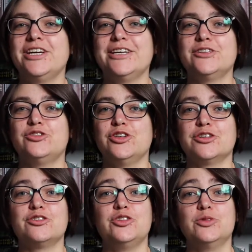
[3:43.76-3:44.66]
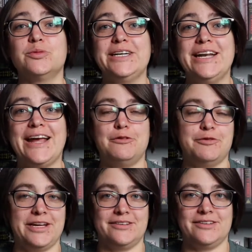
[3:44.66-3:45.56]
is just to read a
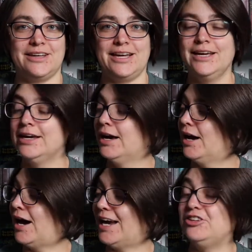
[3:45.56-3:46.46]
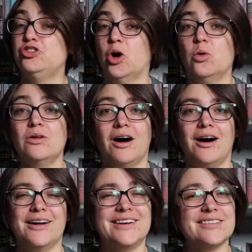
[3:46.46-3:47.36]
fantasy. I don't
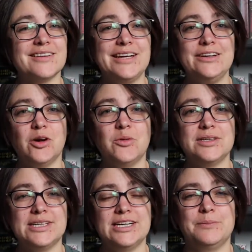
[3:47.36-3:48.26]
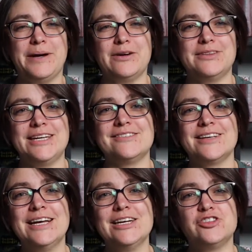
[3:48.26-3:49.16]
honestly know a ton about this.
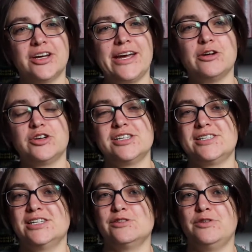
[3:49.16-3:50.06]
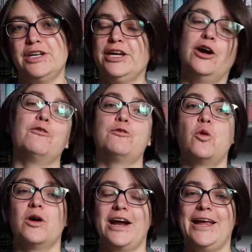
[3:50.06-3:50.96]
Check out Kristen's video
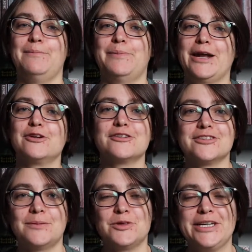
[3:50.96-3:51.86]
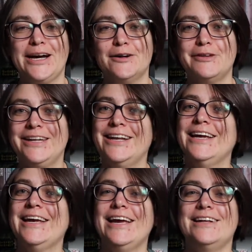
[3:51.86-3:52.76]
for a better summary of it.
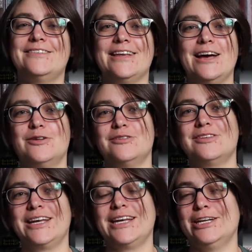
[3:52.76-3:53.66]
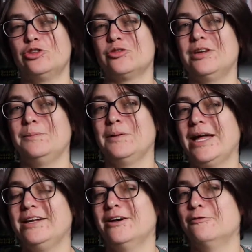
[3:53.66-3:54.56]
It sounds like an interesting
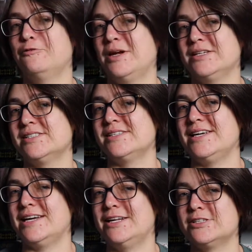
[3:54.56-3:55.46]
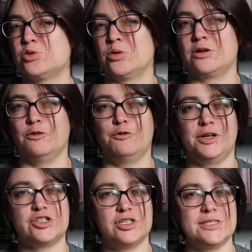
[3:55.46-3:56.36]
blend of fantasy and historical
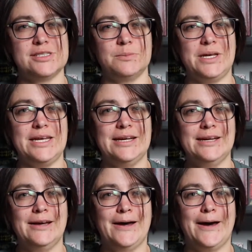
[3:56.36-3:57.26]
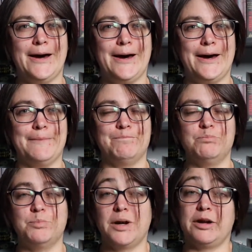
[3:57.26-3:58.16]
fiction to me,
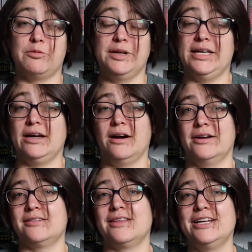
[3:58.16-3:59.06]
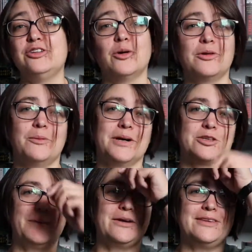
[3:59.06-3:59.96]
but I really honestly don't know much about